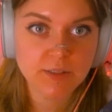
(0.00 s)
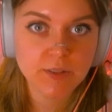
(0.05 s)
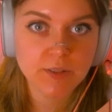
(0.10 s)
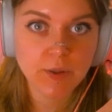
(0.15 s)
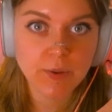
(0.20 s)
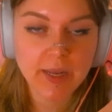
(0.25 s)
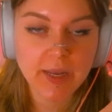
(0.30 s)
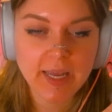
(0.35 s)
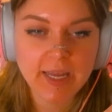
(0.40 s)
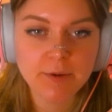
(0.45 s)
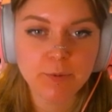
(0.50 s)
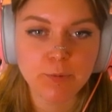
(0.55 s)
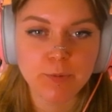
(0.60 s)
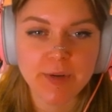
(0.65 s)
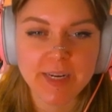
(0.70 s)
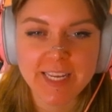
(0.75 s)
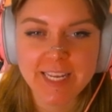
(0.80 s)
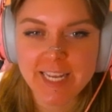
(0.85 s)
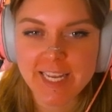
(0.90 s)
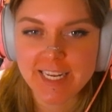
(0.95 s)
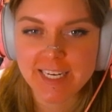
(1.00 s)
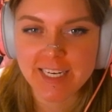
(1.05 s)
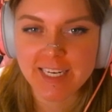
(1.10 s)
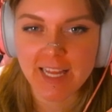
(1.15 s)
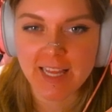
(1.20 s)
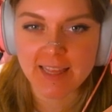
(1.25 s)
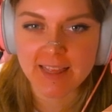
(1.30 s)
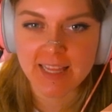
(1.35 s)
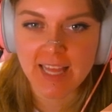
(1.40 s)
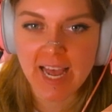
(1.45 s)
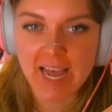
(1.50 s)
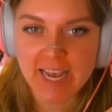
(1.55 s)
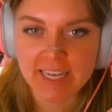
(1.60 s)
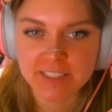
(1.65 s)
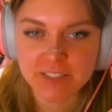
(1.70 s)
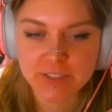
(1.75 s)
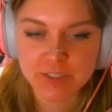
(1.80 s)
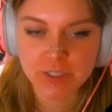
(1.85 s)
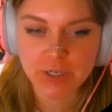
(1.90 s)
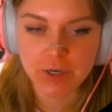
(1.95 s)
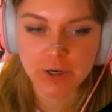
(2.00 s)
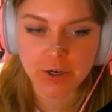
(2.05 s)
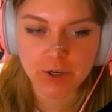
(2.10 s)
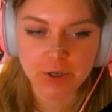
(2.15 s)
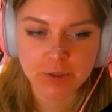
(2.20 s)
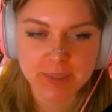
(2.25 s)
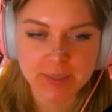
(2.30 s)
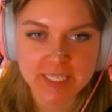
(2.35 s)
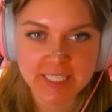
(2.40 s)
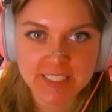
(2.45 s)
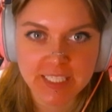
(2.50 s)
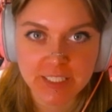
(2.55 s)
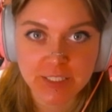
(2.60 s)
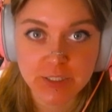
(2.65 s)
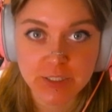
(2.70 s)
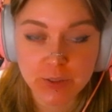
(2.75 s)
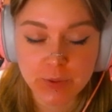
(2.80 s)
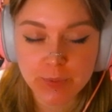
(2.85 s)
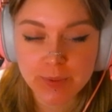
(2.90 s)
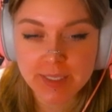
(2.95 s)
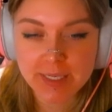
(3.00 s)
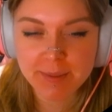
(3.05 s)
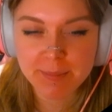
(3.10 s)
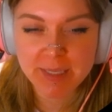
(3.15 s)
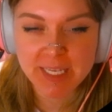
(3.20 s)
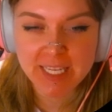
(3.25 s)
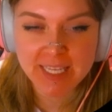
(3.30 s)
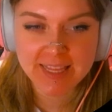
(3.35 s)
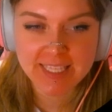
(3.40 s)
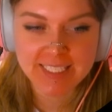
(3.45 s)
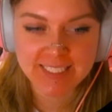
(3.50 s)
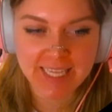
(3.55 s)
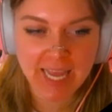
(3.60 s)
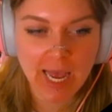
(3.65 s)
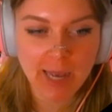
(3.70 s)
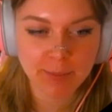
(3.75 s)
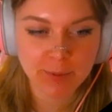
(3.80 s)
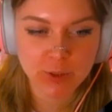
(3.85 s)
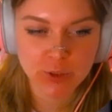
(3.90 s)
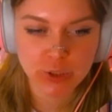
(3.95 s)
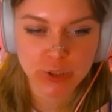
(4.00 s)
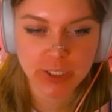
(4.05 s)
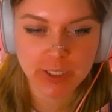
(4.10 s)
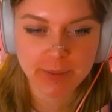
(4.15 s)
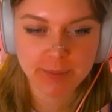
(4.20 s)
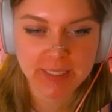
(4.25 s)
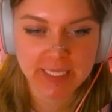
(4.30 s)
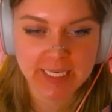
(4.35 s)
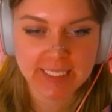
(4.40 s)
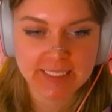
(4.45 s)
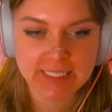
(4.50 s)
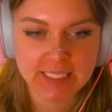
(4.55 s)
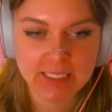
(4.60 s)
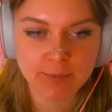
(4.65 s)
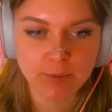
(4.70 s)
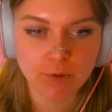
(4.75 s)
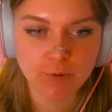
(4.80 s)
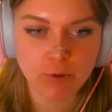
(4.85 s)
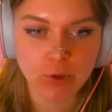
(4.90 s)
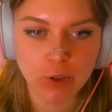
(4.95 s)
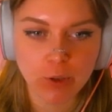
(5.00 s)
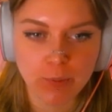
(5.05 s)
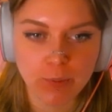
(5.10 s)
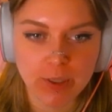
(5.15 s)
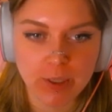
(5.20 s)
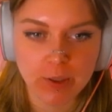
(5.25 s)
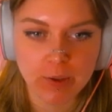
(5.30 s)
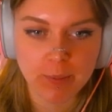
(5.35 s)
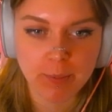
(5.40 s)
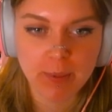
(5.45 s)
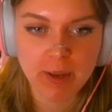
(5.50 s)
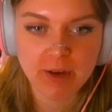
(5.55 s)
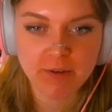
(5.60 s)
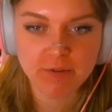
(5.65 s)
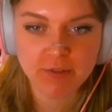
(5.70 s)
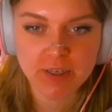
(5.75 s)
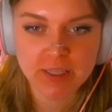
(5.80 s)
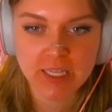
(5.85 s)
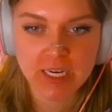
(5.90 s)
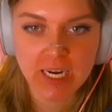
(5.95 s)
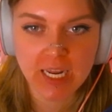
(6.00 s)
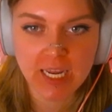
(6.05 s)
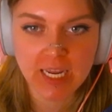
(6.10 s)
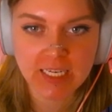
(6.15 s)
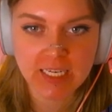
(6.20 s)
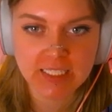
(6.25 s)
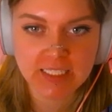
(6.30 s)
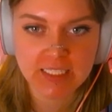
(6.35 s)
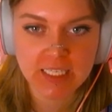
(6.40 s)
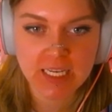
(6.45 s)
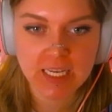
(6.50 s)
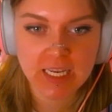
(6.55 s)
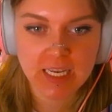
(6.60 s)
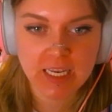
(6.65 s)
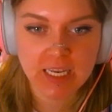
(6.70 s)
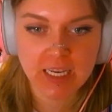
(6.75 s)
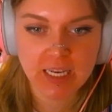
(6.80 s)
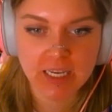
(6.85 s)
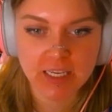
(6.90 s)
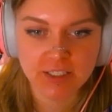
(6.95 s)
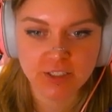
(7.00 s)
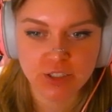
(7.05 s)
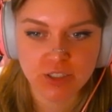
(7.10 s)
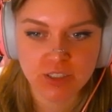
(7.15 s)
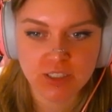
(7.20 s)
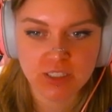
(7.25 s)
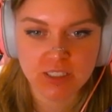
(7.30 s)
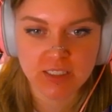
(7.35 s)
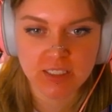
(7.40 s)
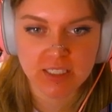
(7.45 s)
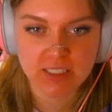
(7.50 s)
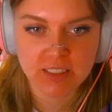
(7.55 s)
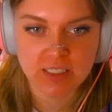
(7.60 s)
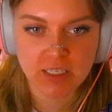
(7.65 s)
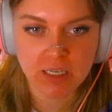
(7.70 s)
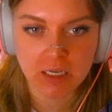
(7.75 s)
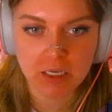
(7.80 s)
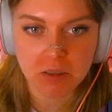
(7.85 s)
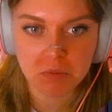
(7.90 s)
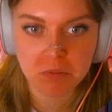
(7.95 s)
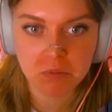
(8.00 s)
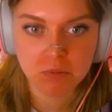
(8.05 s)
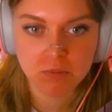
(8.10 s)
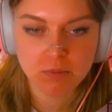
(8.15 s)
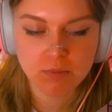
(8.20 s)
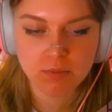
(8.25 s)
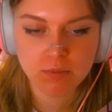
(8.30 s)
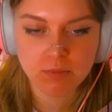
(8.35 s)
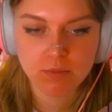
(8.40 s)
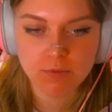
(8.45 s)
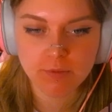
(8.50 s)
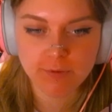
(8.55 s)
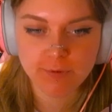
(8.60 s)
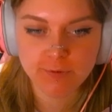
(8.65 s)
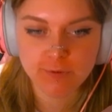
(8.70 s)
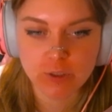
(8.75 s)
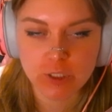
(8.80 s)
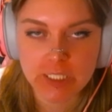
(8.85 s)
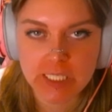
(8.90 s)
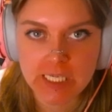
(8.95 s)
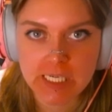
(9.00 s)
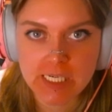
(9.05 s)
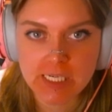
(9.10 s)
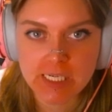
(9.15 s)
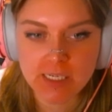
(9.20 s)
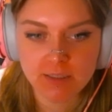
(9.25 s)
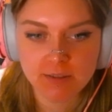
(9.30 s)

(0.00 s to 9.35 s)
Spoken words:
go ahead and ring in last call because I do want to get this apple tree planted before we go to bed for the night, just because that's like free